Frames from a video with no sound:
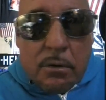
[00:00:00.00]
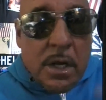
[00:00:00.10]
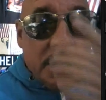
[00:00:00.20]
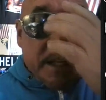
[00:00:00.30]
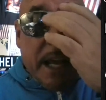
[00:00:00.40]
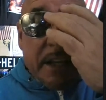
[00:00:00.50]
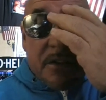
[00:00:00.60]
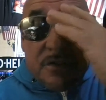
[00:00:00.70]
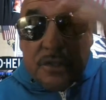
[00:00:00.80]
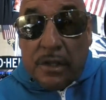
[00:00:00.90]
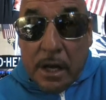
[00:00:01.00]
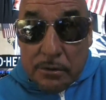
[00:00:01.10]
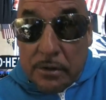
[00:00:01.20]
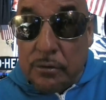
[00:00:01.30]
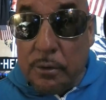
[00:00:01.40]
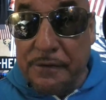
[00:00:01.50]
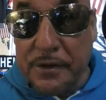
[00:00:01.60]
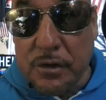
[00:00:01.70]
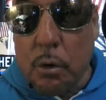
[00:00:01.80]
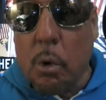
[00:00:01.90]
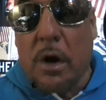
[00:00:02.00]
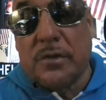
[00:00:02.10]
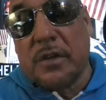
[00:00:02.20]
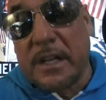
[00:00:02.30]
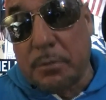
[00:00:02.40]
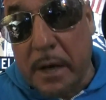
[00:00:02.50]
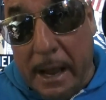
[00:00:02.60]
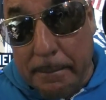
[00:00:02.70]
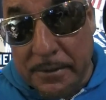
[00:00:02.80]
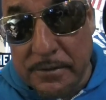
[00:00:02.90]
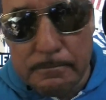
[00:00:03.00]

Now you're out there doing physical work, so that's what happens.